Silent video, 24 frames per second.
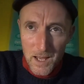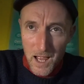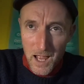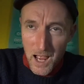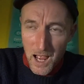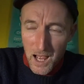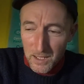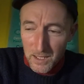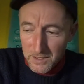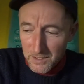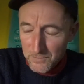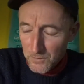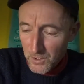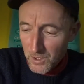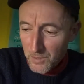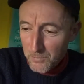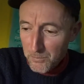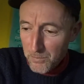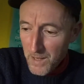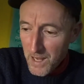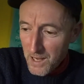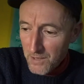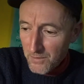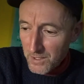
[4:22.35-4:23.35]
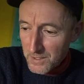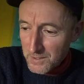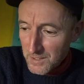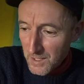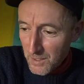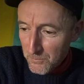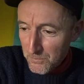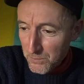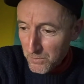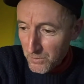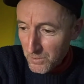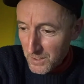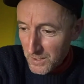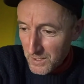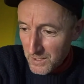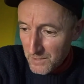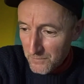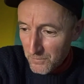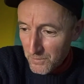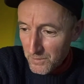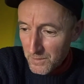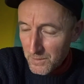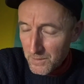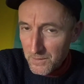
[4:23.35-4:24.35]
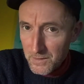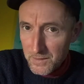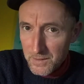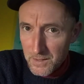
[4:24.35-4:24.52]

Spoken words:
I'll give you a better example, even